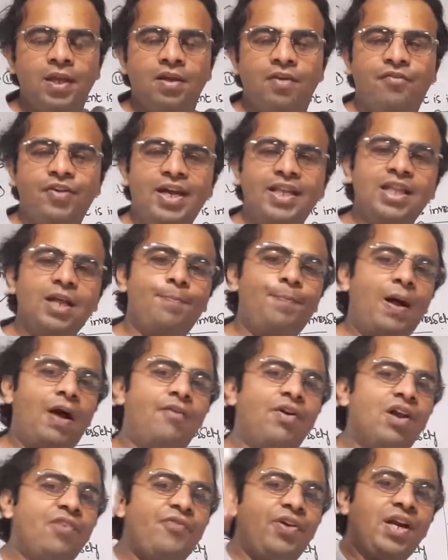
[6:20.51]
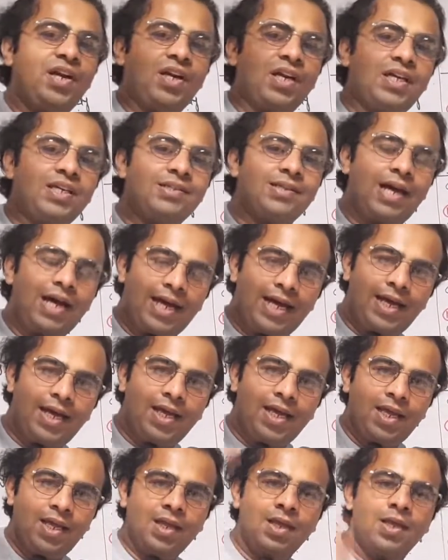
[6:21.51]
When the power factor is
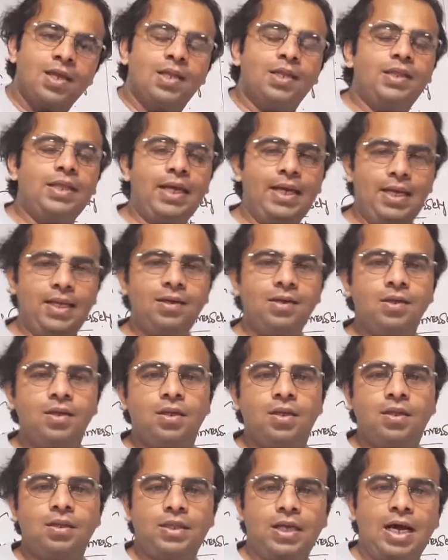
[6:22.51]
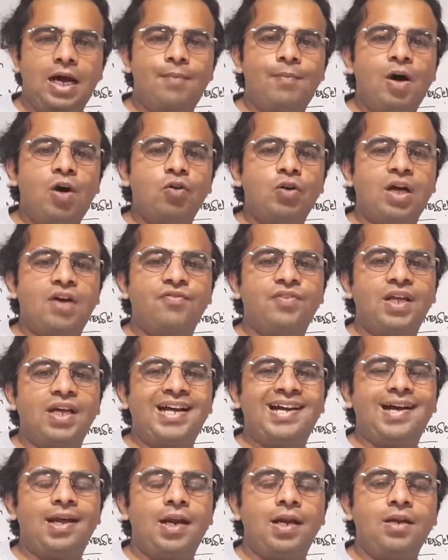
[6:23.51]
high, then the amount of the
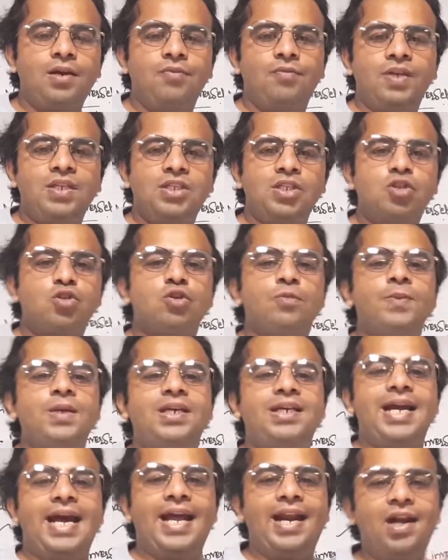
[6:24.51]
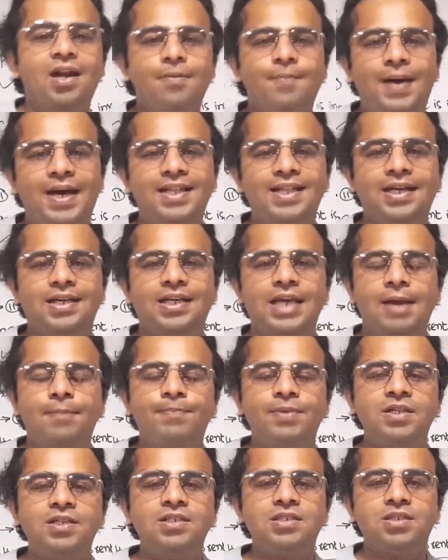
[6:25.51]
current which is to be carried by the
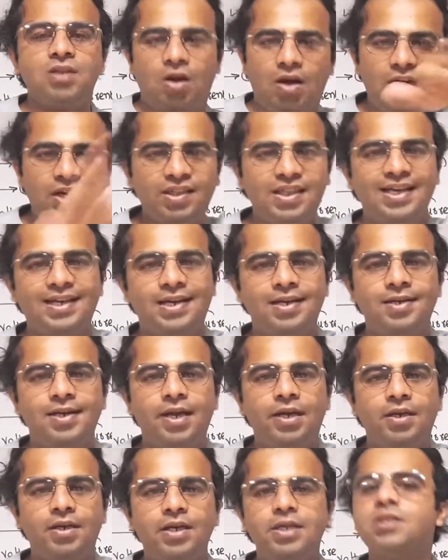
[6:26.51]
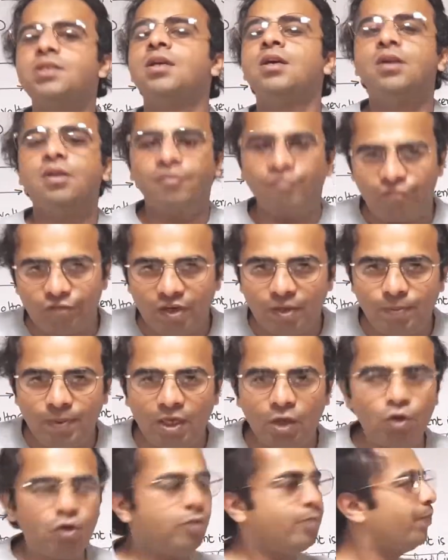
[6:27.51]
cables or the conductors will be
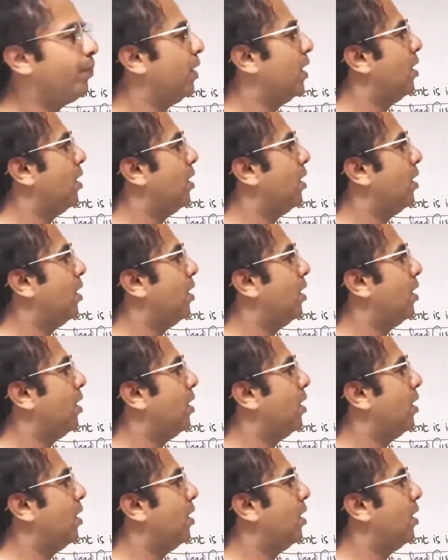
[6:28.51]
low.